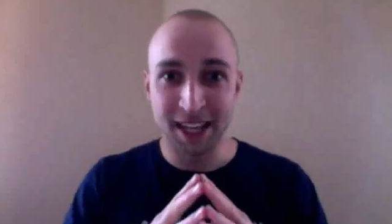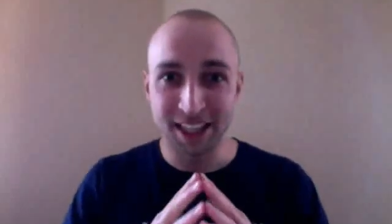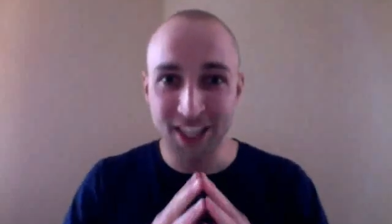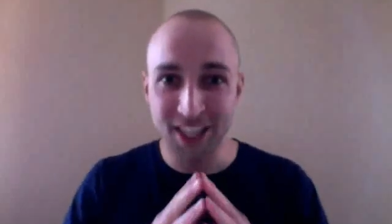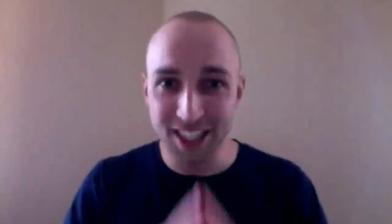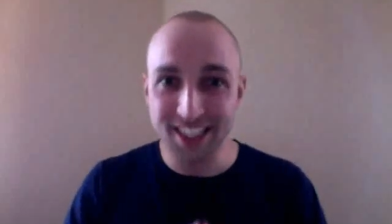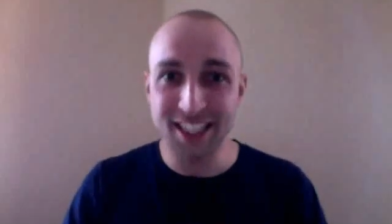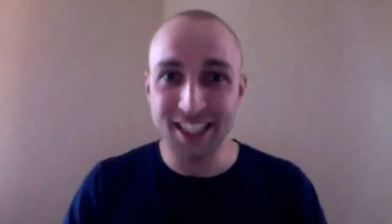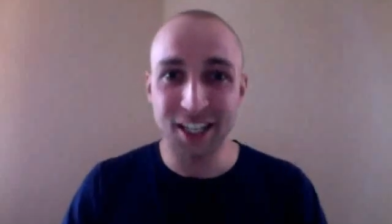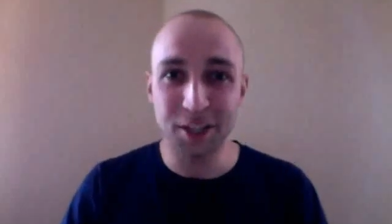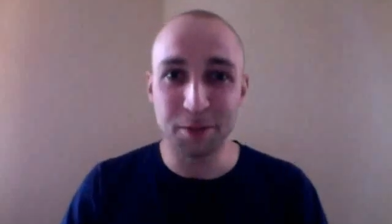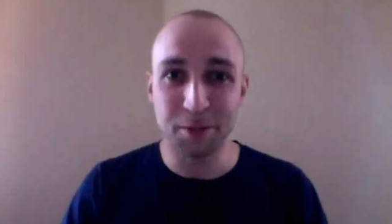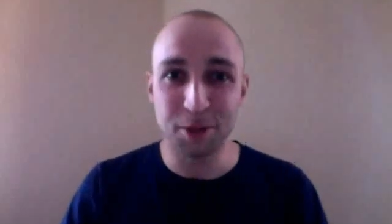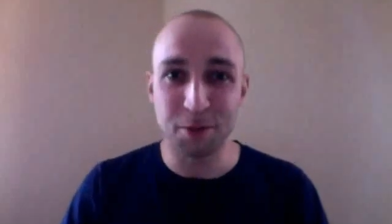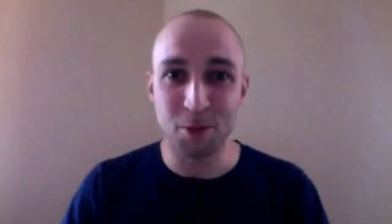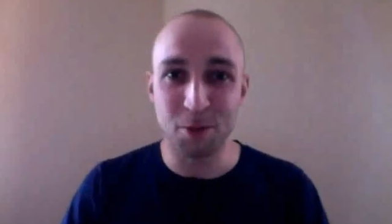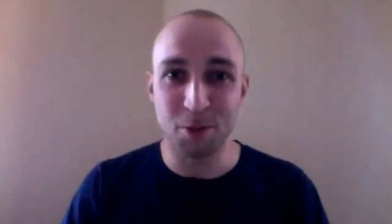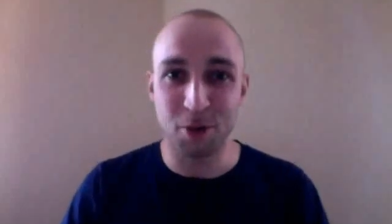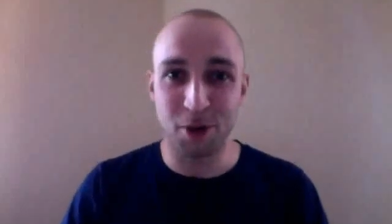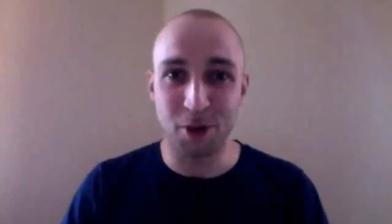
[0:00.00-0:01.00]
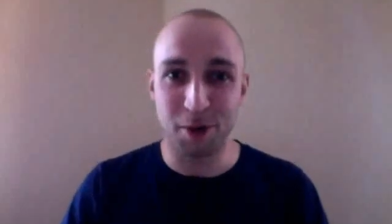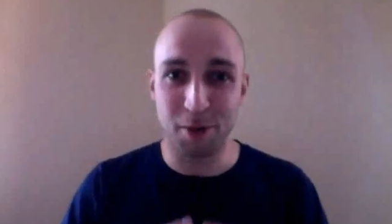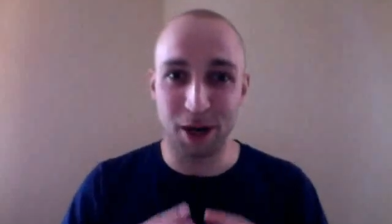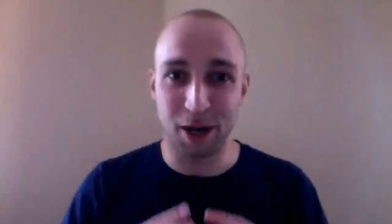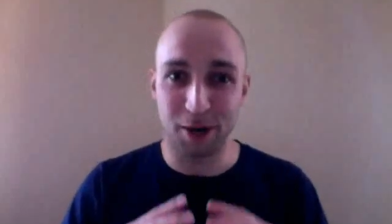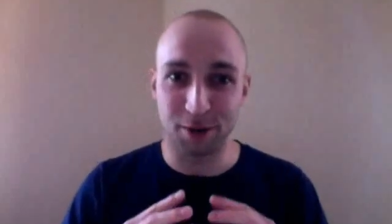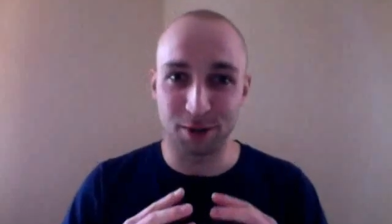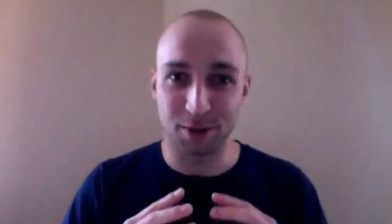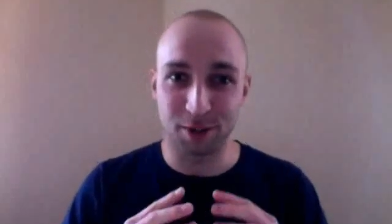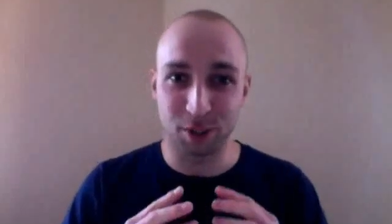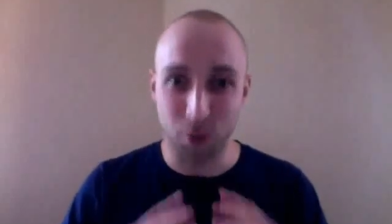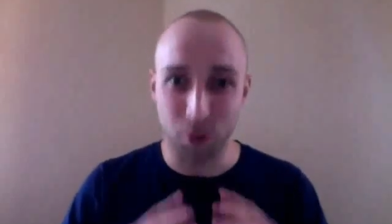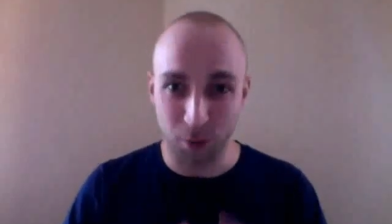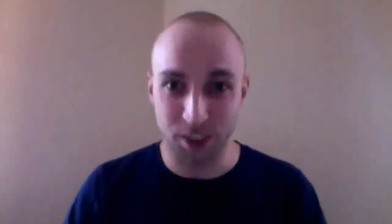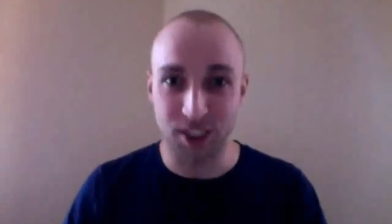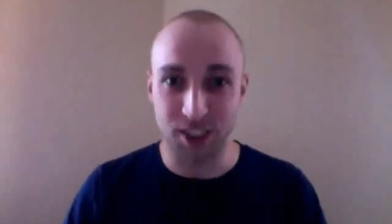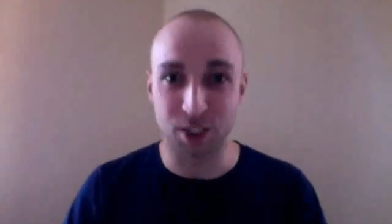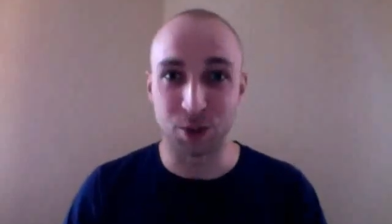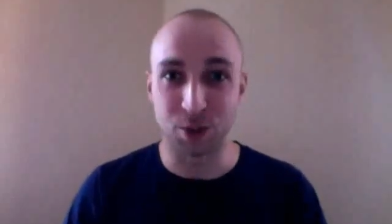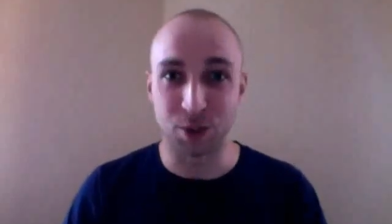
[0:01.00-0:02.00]
Tell us a little bit more about
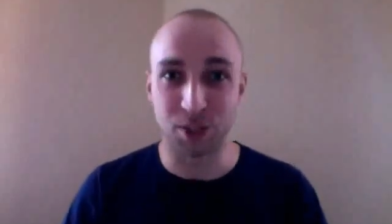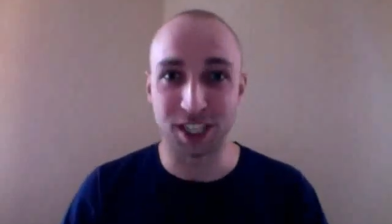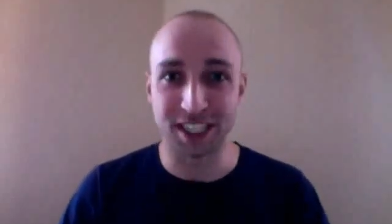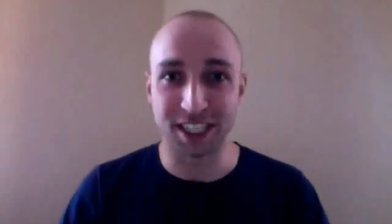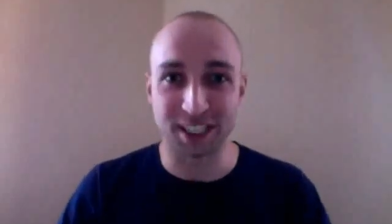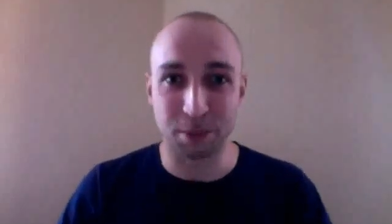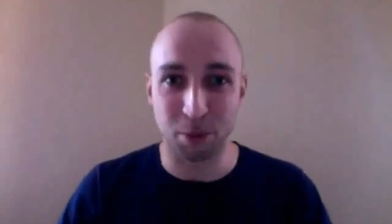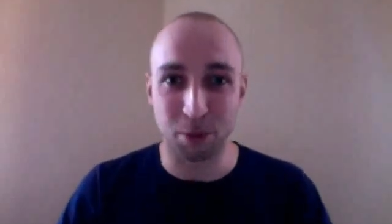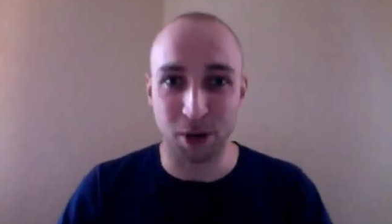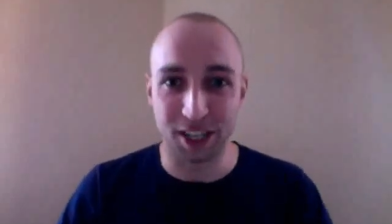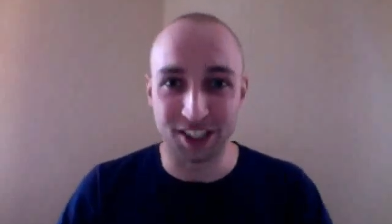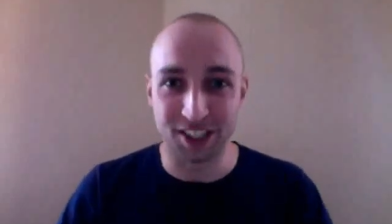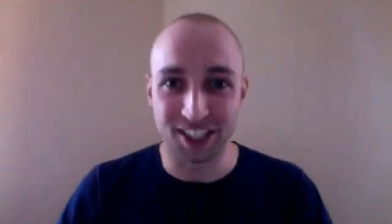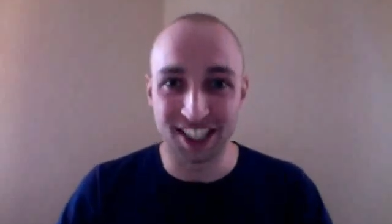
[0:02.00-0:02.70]
Kriss Soonik as a brand.